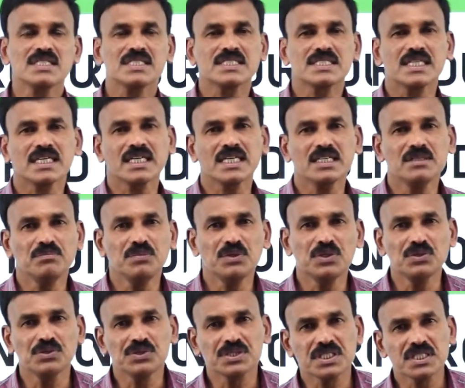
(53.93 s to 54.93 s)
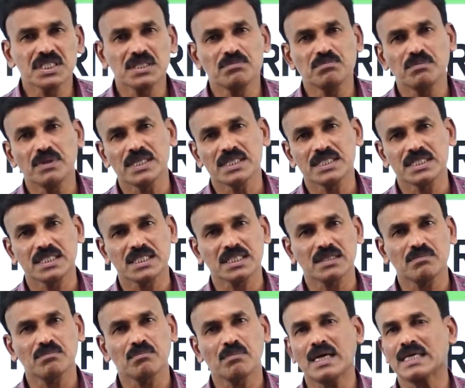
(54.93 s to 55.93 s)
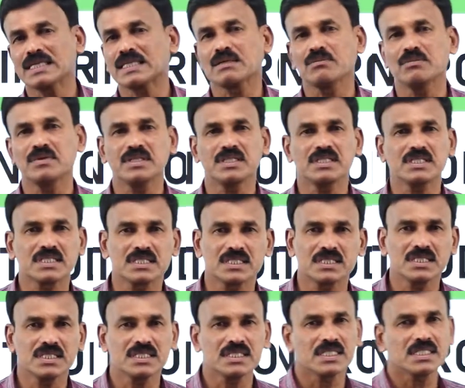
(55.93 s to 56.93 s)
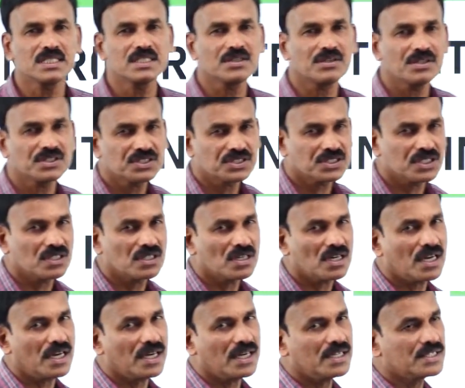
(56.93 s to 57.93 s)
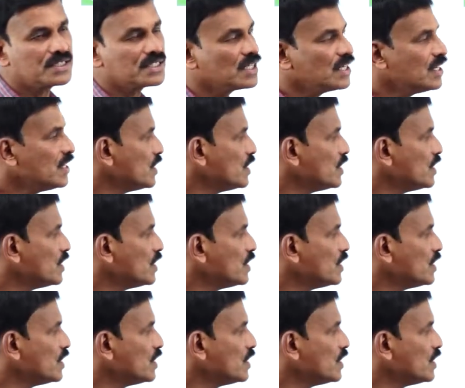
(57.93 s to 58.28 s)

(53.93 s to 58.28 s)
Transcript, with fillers: second P U C basic mathematics. This is an introduction class.